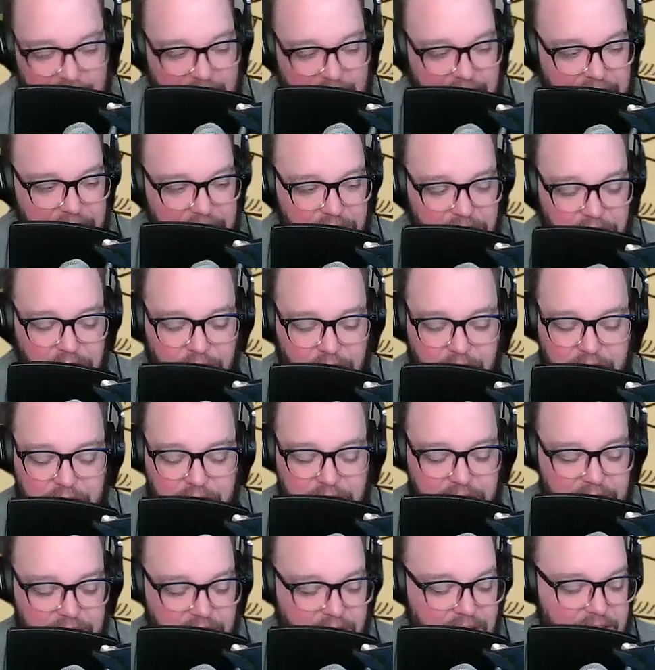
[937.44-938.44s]
Pat, look,
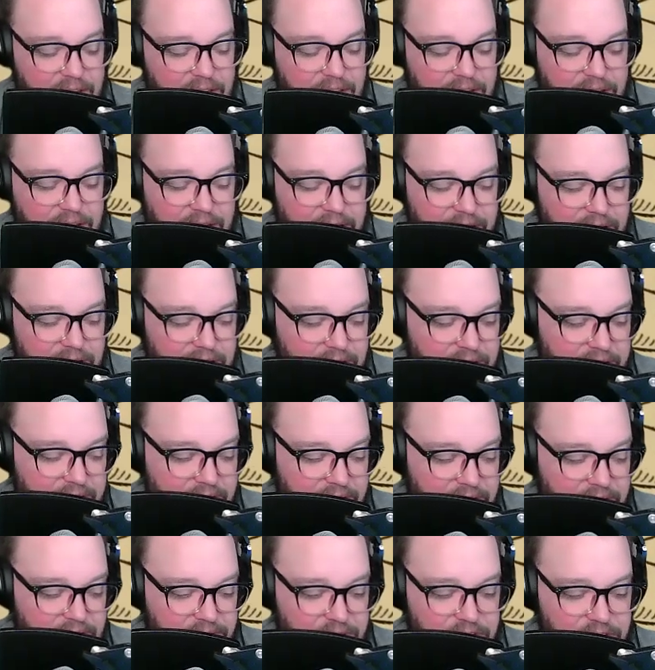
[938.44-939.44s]

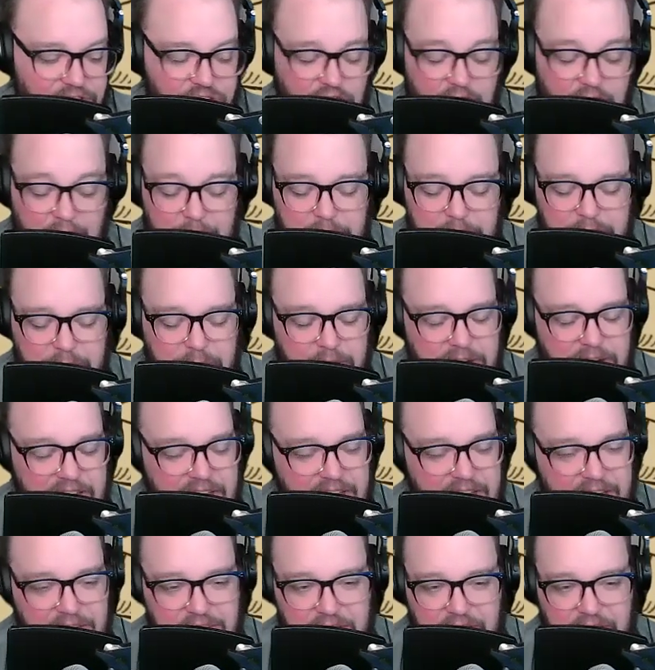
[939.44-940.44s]
this job is
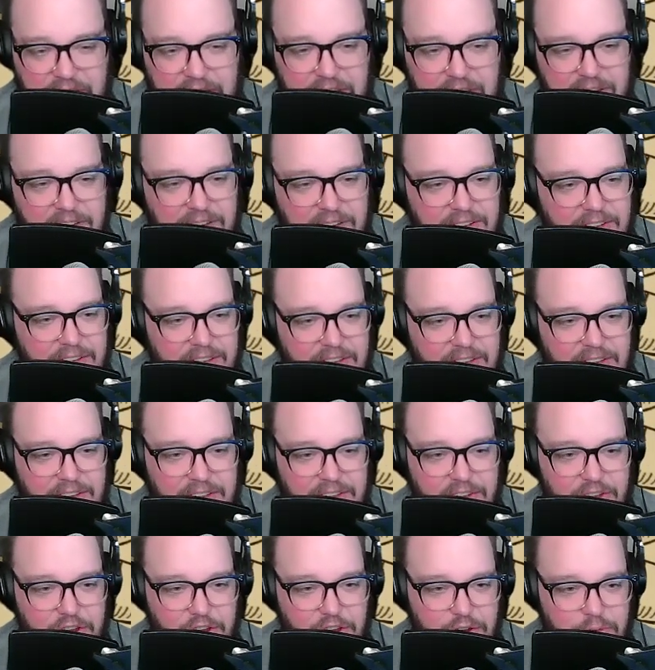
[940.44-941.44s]
pretty easy.
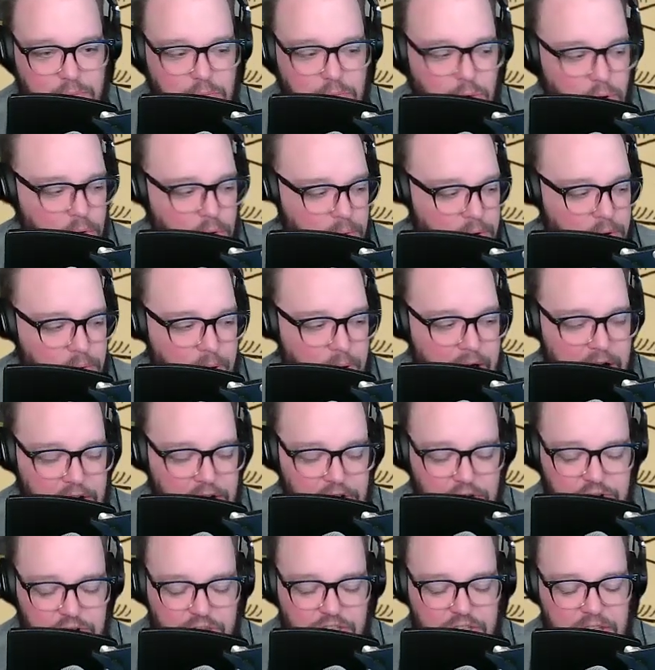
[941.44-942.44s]
You're more
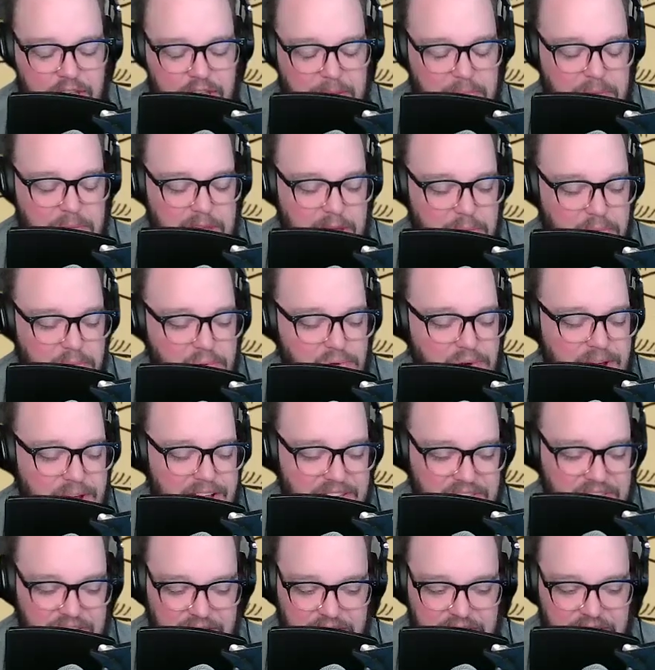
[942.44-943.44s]
required to just like be a
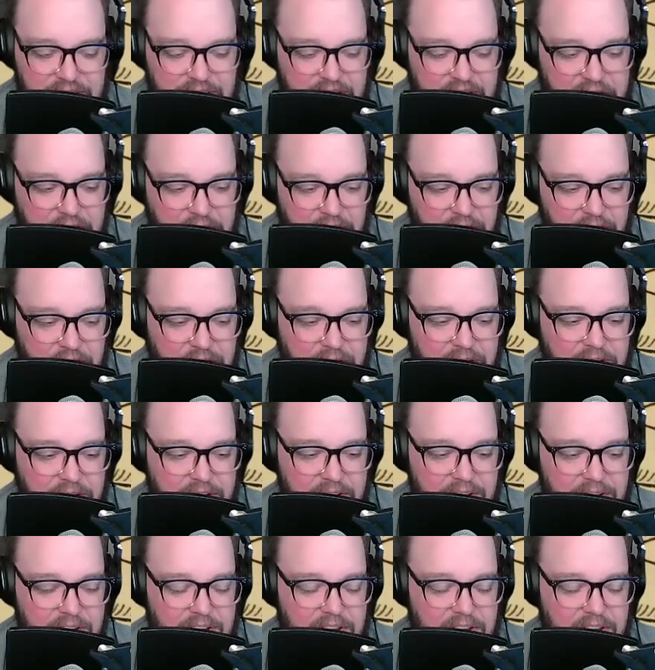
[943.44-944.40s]
presence here.